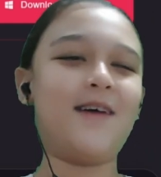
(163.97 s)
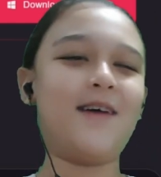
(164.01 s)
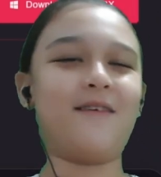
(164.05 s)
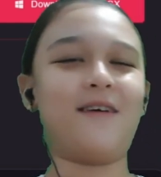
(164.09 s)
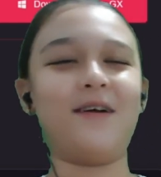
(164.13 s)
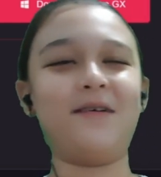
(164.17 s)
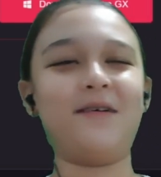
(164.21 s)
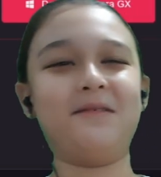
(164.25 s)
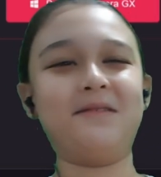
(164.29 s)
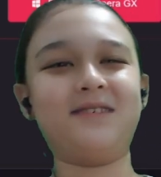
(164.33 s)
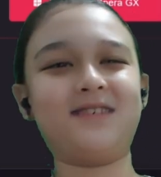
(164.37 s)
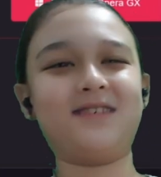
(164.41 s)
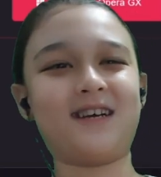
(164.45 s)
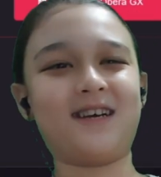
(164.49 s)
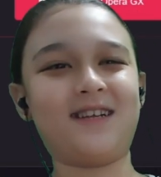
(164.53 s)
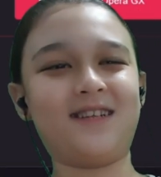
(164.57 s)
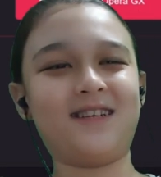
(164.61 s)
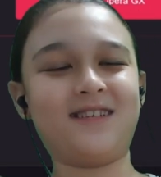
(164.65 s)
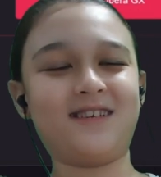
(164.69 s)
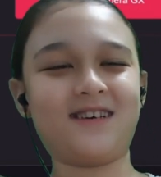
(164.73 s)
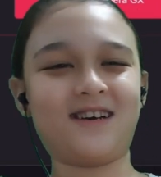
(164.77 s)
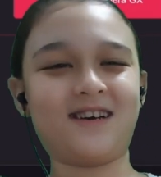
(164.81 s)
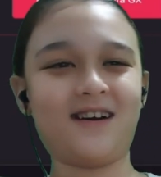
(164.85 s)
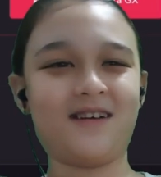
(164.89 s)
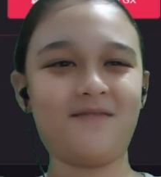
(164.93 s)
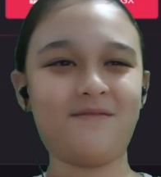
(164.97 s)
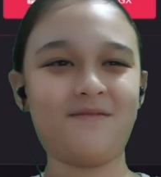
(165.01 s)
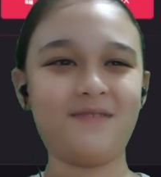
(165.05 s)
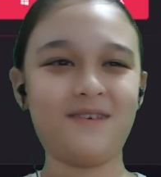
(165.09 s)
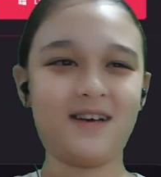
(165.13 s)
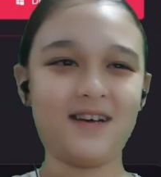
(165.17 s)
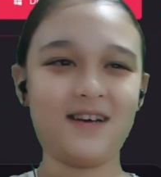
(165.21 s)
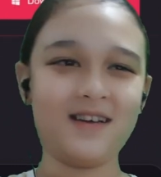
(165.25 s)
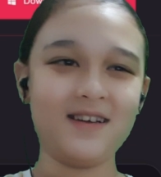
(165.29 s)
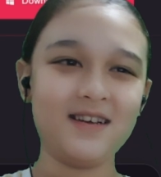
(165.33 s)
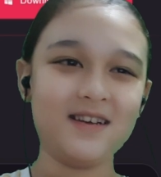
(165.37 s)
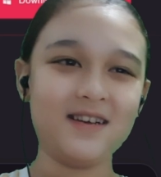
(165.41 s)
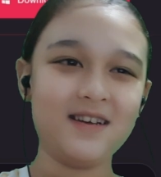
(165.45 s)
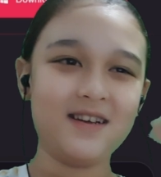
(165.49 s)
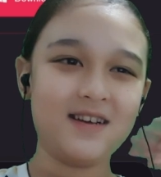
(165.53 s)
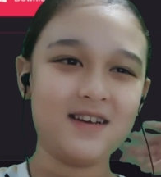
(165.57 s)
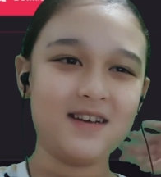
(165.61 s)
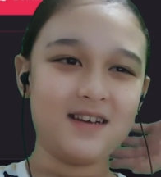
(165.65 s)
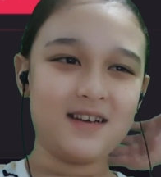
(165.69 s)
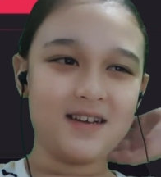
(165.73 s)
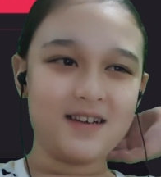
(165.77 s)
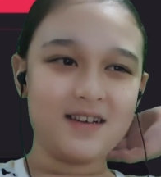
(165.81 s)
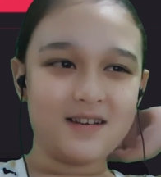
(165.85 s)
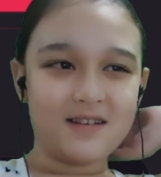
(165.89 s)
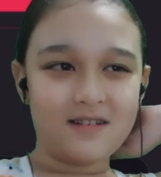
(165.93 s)
I am trying to have
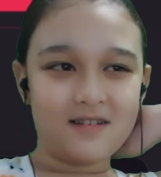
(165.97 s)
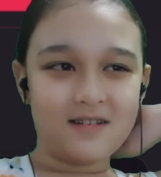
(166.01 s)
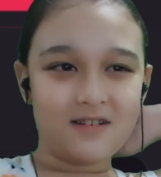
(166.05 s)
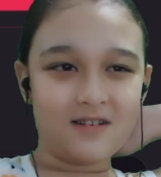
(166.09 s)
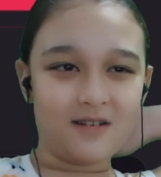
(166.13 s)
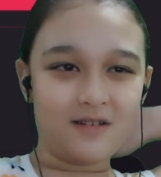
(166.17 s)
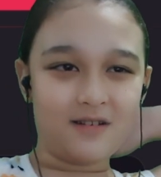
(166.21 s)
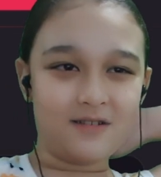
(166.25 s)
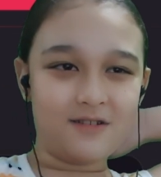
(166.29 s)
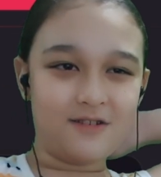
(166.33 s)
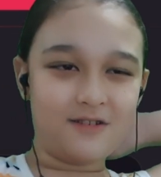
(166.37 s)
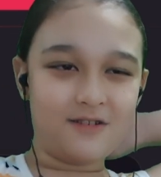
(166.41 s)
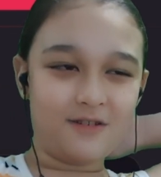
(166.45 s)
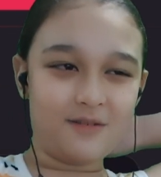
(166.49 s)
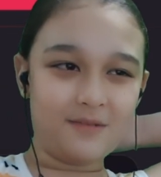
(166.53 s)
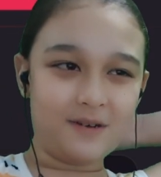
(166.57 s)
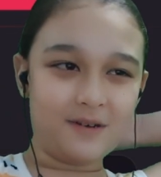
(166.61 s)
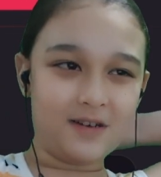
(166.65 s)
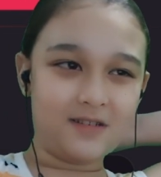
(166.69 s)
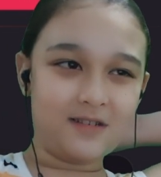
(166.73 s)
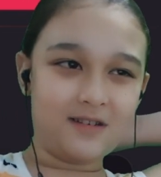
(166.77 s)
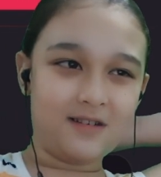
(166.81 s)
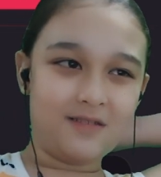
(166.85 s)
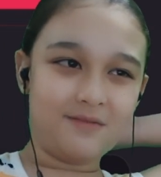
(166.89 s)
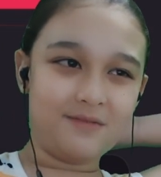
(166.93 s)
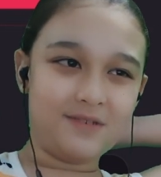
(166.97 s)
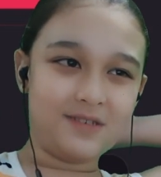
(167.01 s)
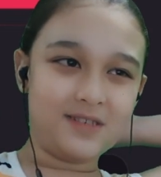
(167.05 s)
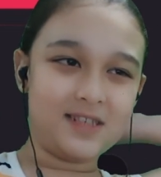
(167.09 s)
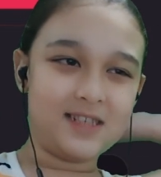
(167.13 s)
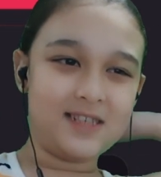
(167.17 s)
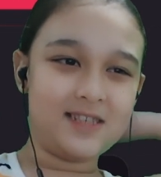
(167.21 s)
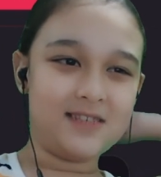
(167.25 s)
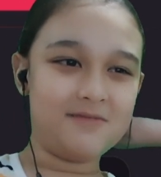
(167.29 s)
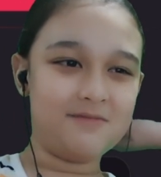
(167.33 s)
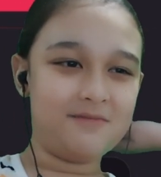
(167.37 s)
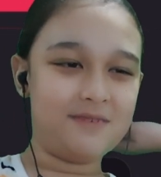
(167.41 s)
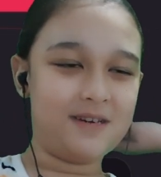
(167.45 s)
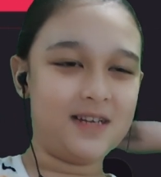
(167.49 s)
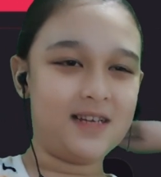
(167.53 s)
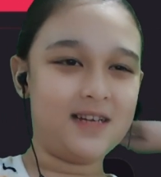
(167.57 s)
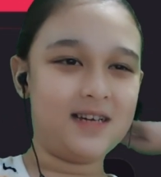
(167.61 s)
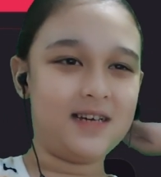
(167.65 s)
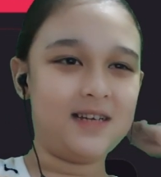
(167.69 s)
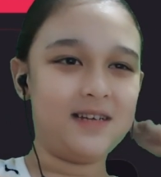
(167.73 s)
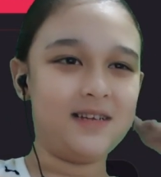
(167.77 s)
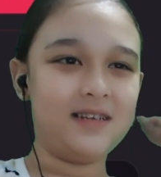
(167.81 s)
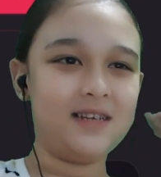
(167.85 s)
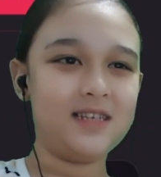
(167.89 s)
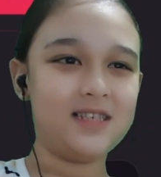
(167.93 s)
a normal conversation, but
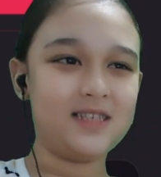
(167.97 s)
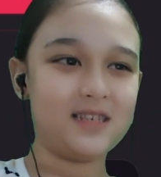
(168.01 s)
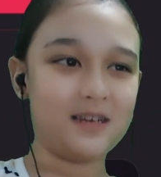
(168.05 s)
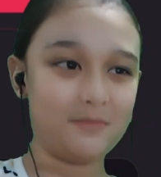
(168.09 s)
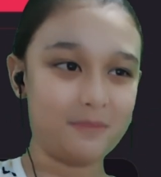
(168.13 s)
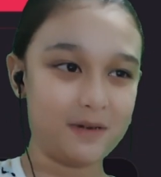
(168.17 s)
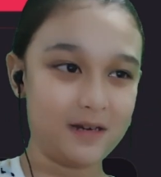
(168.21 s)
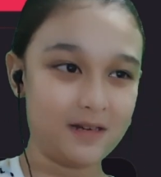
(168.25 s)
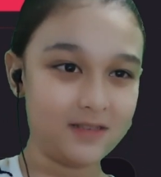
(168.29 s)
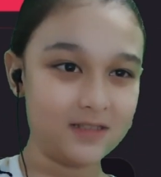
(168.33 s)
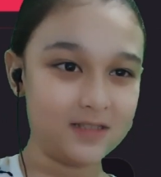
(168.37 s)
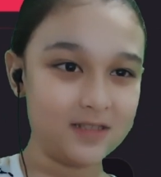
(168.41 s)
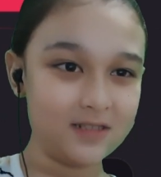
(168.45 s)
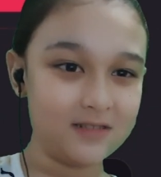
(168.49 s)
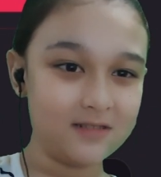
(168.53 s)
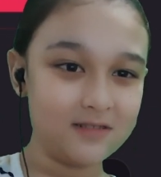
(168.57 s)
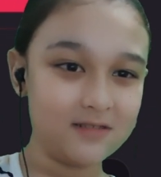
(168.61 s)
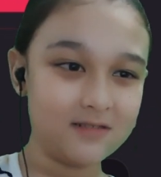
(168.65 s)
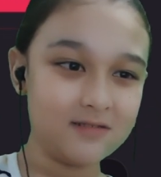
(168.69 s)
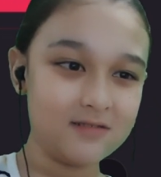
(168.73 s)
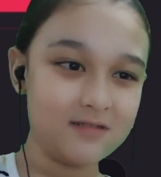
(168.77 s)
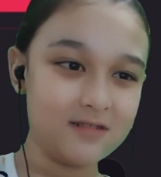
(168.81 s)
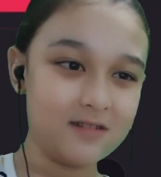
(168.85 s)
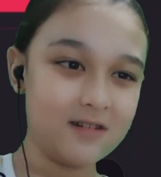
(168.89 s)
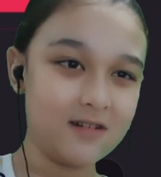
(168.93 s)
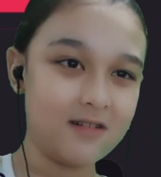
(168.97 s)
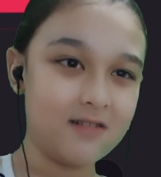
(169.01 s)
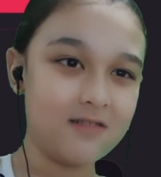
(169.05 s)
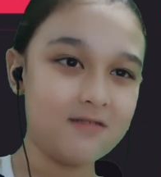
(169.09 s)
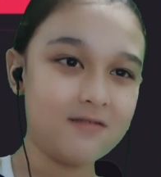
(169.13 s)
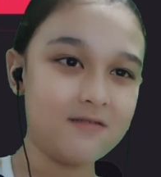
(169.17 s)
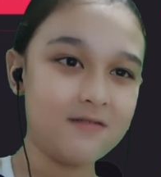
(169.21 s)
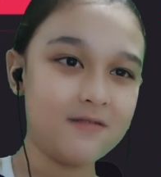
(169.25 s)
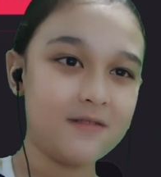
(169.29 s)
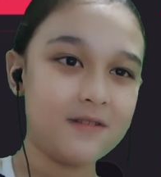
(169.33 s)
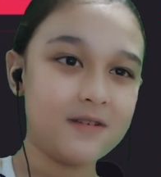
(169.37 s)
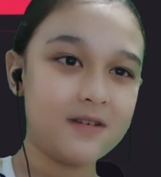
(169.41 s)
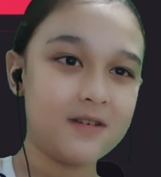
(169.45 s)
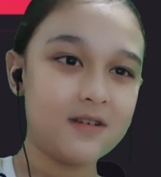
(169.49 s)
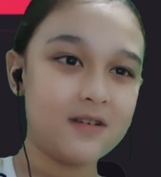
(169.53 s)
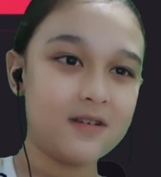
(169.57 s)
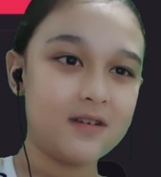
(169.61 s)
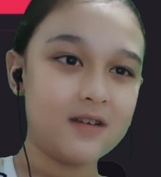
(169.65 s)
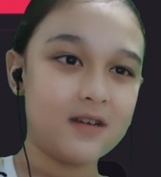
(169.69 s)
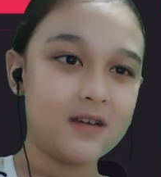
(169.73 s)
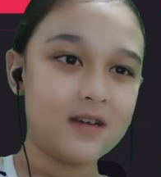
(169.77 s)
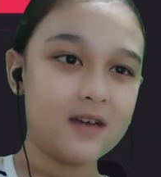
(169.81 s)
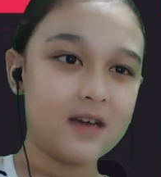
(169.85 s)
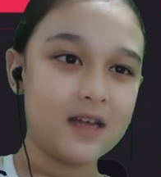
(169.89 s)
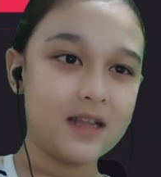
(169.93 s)
uh, it's about to go,
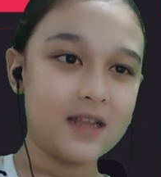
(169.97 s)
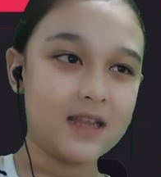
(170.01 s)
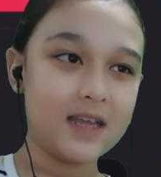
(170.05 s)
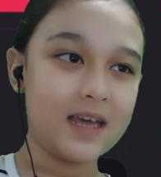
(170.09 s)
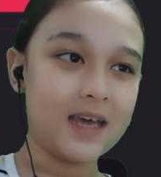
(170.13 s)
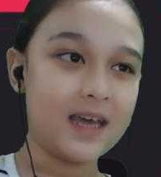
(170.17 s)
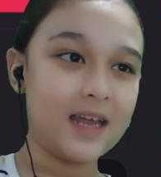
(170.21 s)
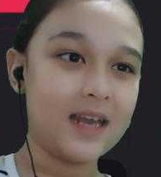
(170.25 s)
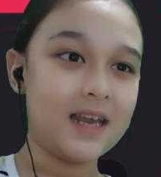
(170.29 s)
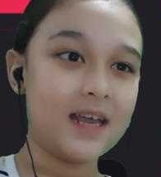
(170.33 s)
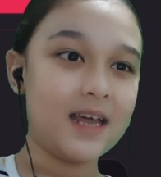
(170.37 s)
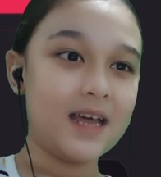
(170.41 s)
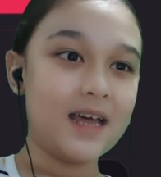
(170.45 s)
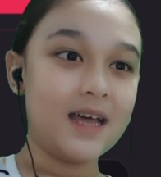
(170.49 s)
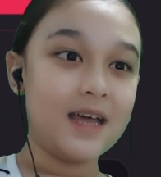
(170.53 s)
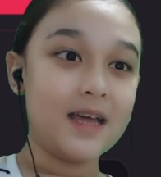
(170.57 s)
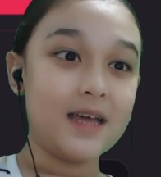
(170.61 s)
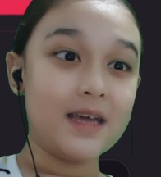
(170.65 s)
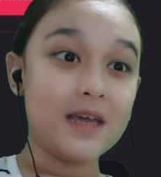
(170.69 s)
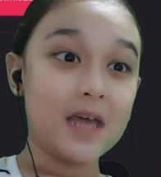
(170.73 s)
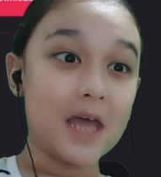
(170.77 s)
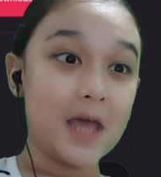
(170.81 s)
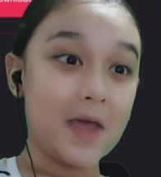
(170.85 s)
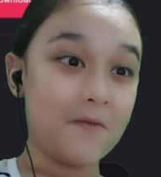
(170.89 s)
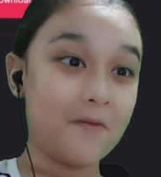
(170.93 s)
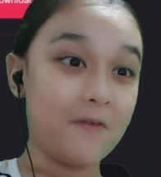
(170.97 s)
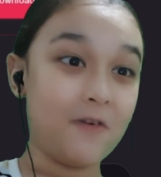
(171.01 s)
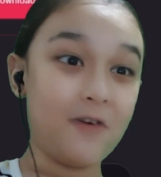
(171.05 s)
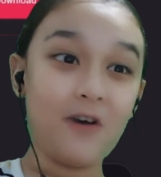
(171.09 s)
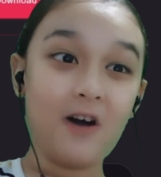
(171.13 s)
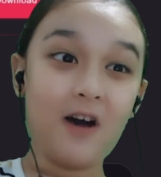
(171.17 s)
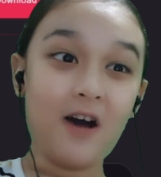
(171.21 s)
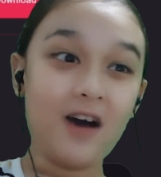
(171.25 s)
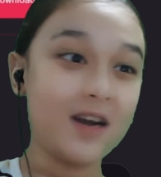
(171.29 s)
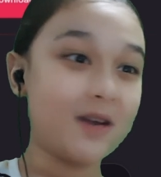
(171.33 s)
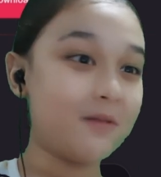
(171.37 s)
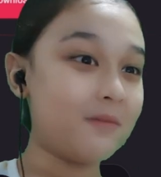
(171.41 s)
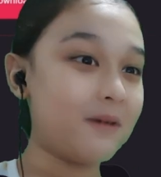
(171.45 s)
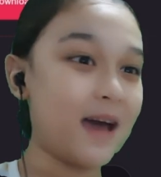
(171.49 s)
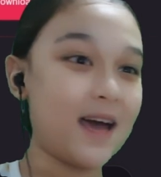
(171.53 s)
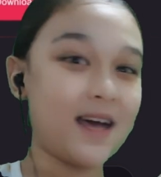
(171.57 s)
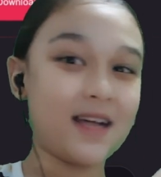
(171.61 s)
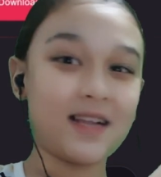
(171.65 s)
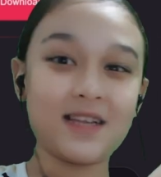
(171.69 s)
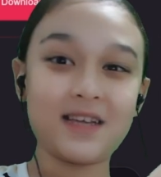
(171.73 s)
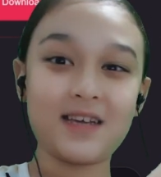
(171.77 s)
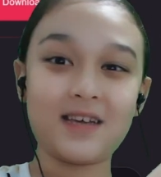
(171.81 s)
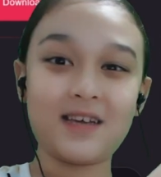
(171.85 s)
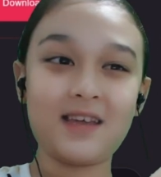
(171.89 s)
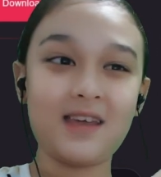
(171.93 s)
and then it will
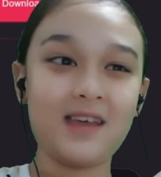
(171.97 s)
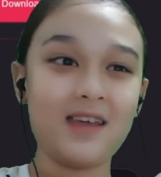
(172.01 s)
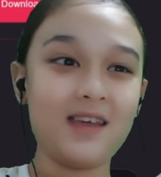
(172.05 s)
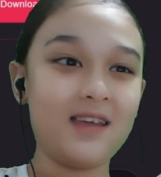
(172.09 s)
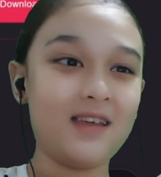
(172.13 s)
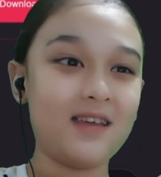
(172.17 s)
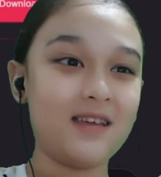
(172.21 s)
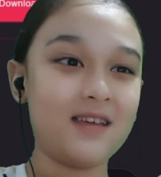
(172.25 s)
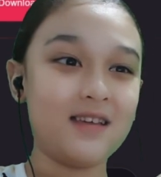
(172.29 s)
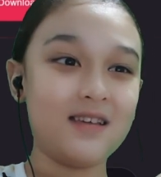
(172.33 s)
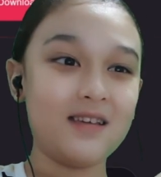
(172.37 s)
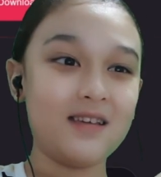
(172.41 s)
automatically